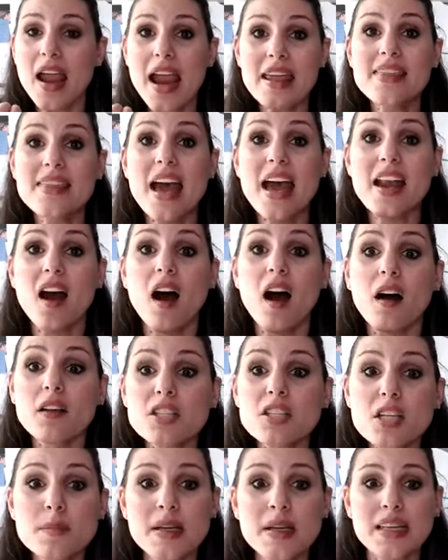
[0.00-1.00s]
that
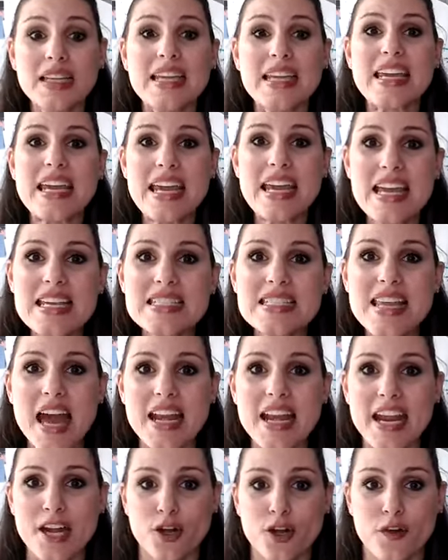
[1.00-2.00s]
ultimately is that
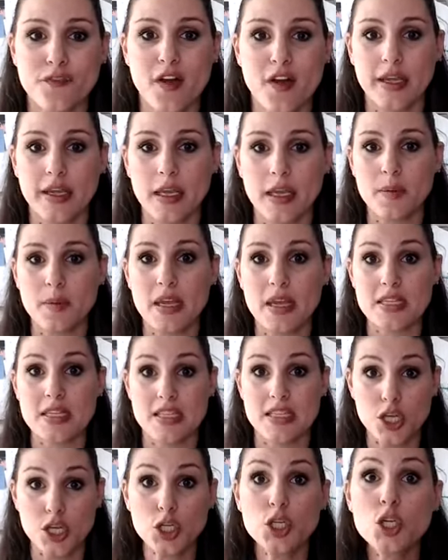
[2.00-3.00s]
inner fucking peace
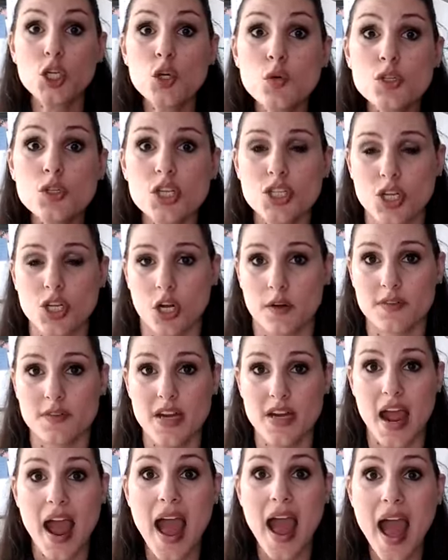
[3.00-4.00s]
that you deserve to
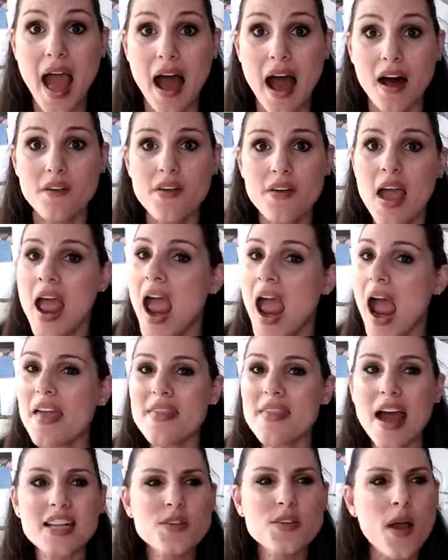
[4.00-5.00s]
have. And
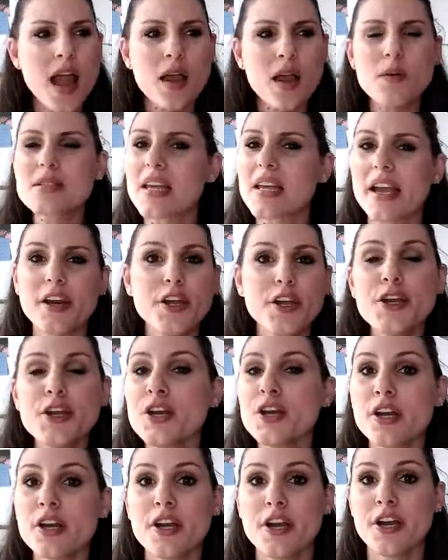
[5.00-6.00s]
that's why I was like,
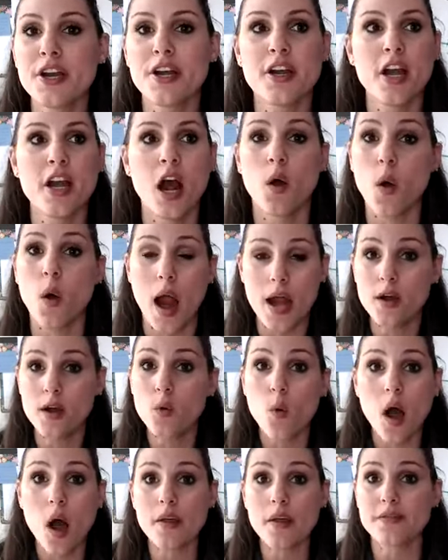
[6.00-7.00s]
no, I
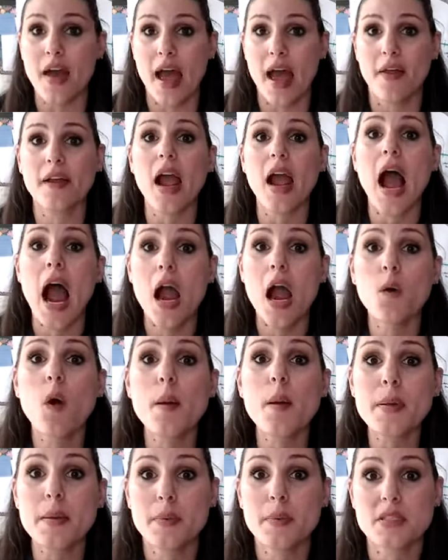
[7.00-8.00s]
don't want that. Like, I
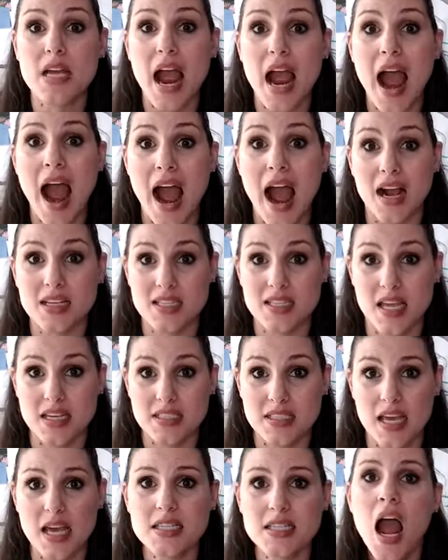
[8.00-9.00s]
want people to access
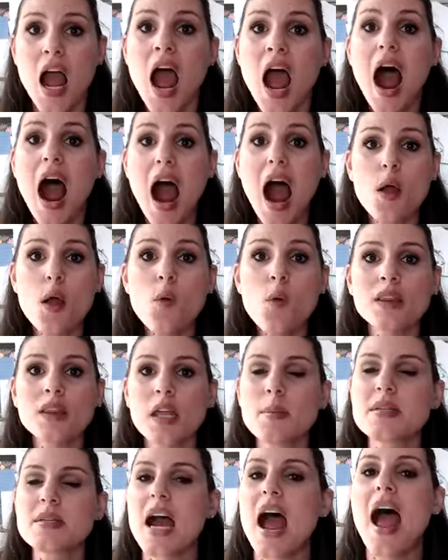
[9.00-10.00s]
this. I want
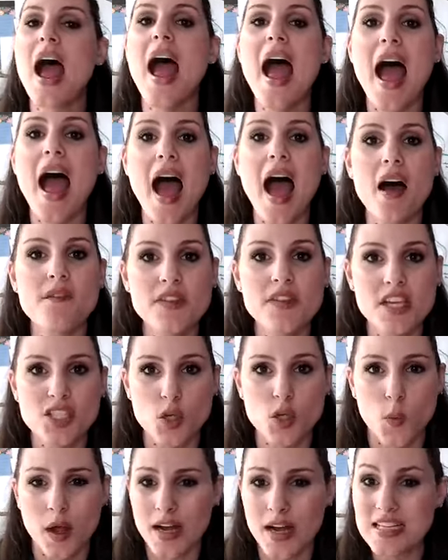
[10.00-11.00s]
them to have this
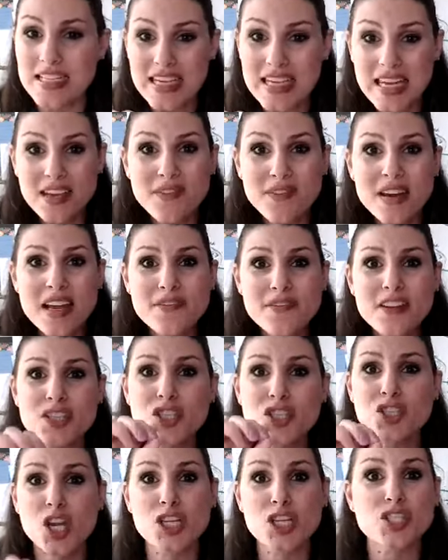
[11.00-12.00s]
awareness, even if it's
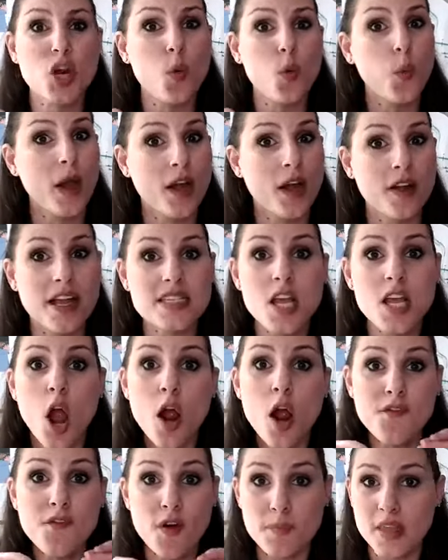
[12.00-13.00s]
just awareness
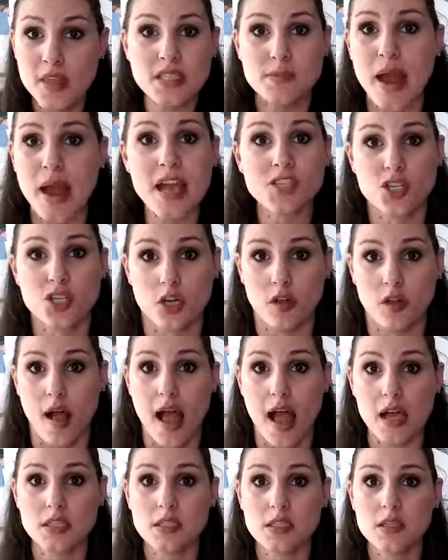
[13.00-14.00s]
from this masterclass.